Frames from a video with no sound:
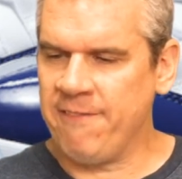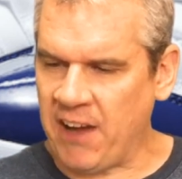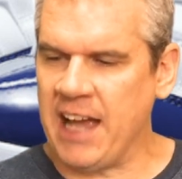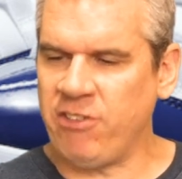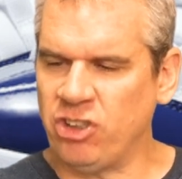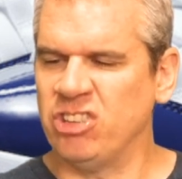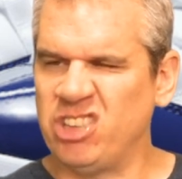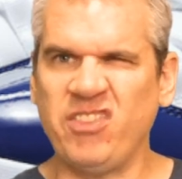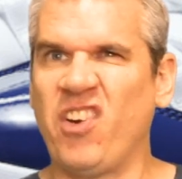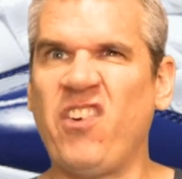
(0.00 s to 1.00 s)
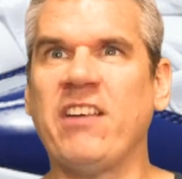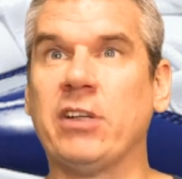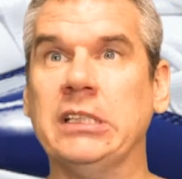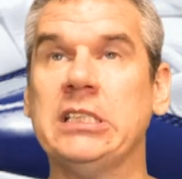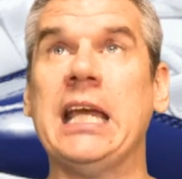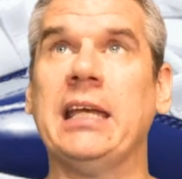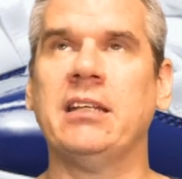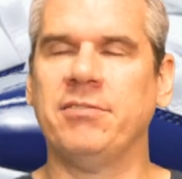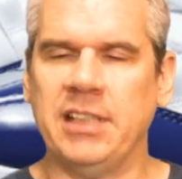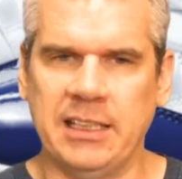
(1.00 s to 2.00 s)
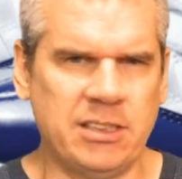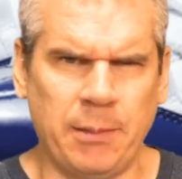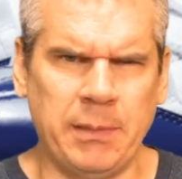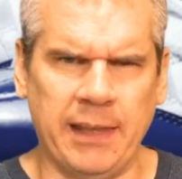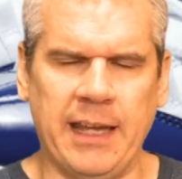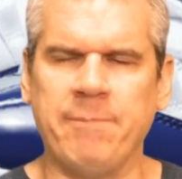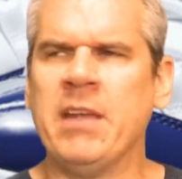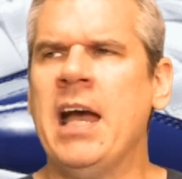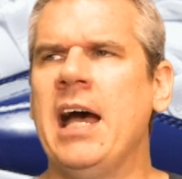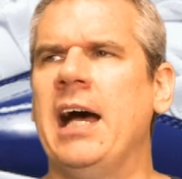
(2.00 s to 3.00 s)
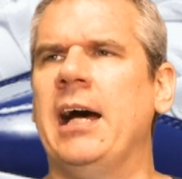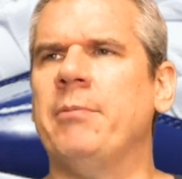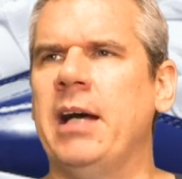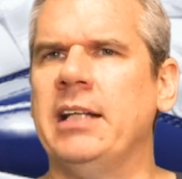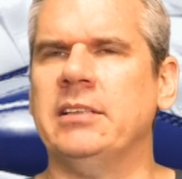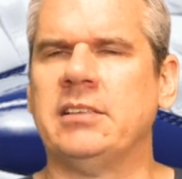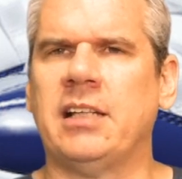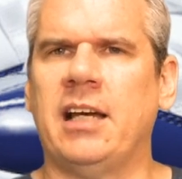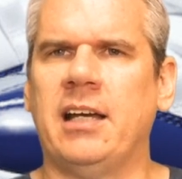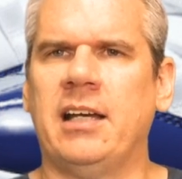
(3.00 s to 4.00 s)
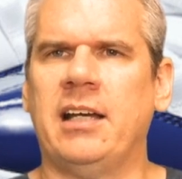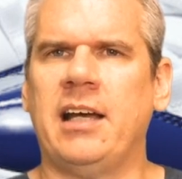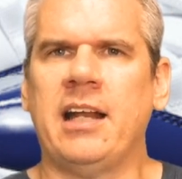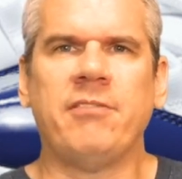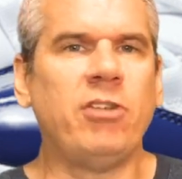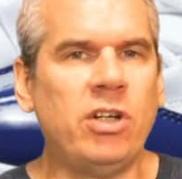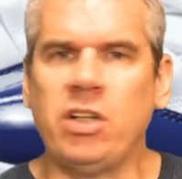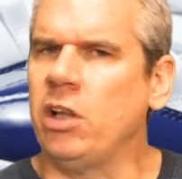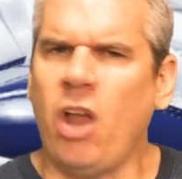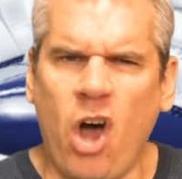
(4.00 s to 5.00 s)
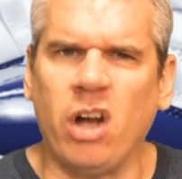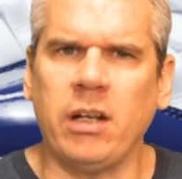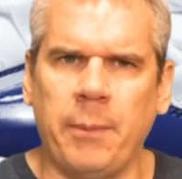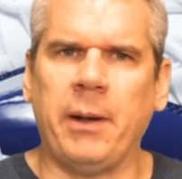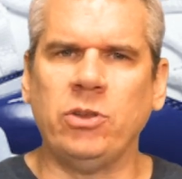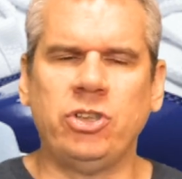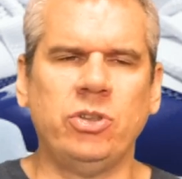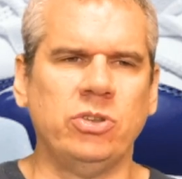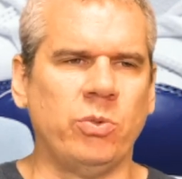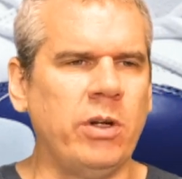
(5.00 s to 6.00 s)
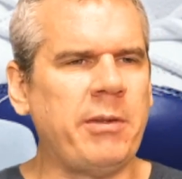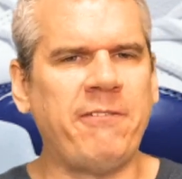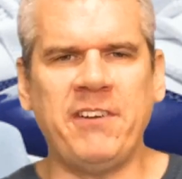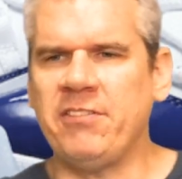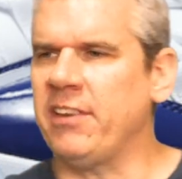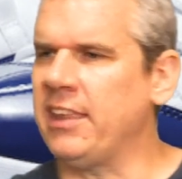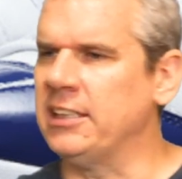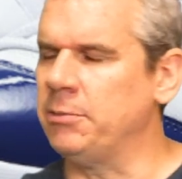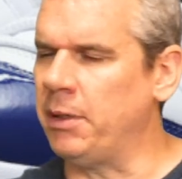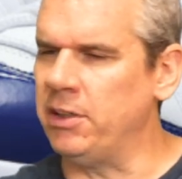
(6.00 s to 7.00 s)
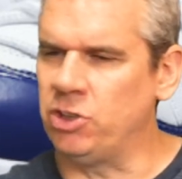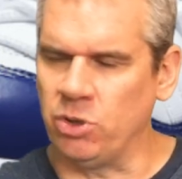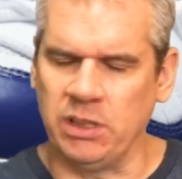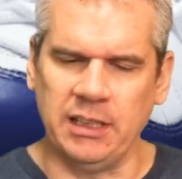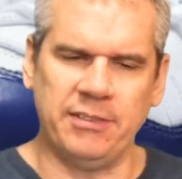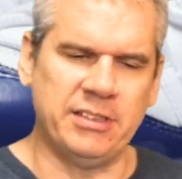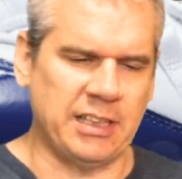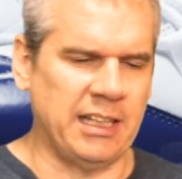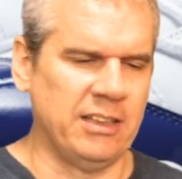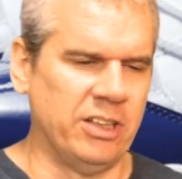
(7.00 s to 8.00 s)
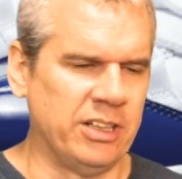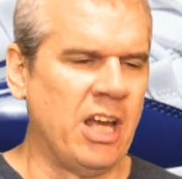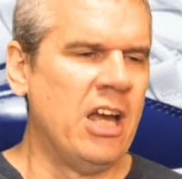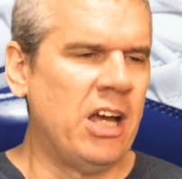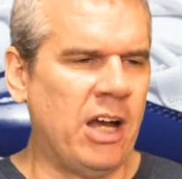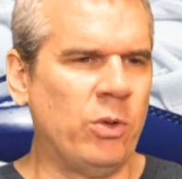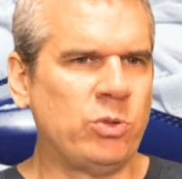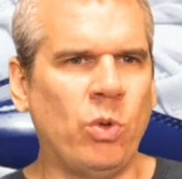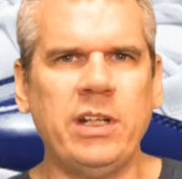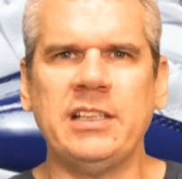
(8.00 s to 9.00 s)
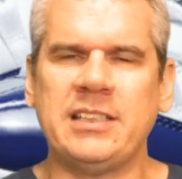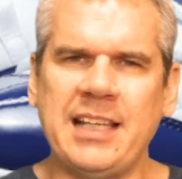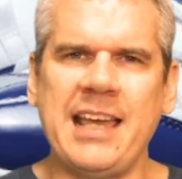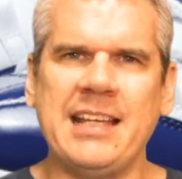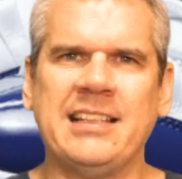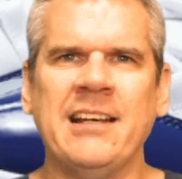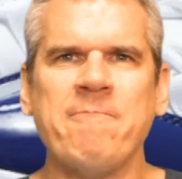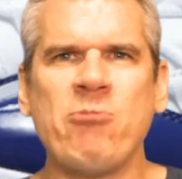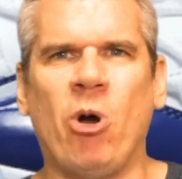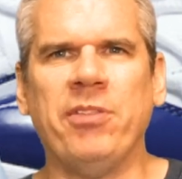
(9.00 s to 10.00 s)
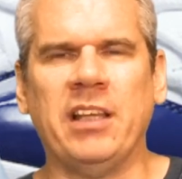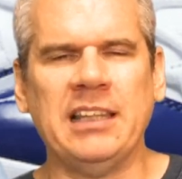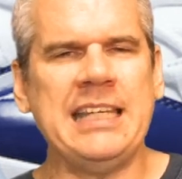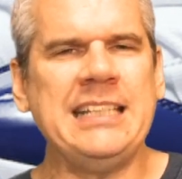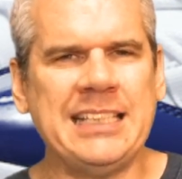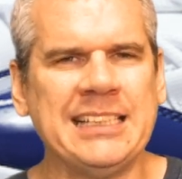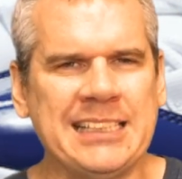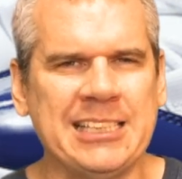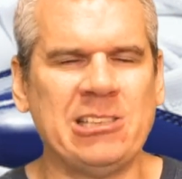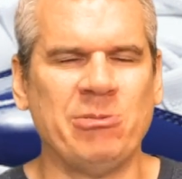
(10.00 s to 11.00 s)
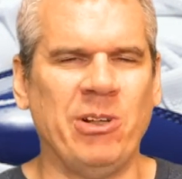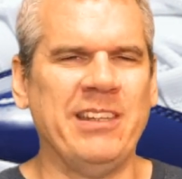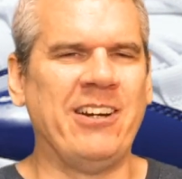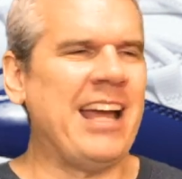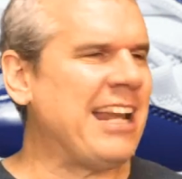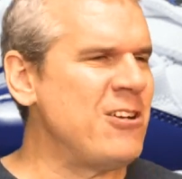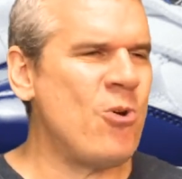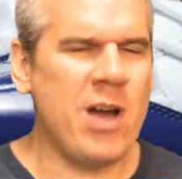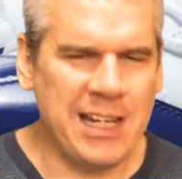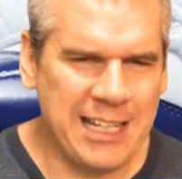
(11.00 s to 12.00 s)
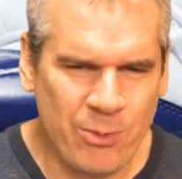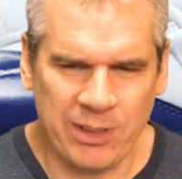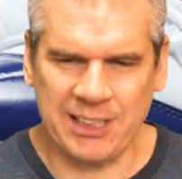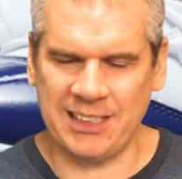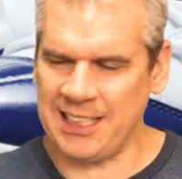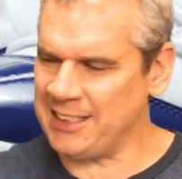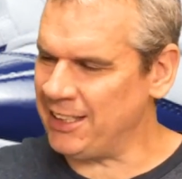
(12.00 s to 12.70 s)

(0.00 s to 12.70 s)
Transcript: 575 consecutive days, something like that. Um, and uh, and I've learned a lot about shoes. And one of my favorite things about the Jordan 11s that I learned uh, was what it said on the lacing system on there. I had no idea what this says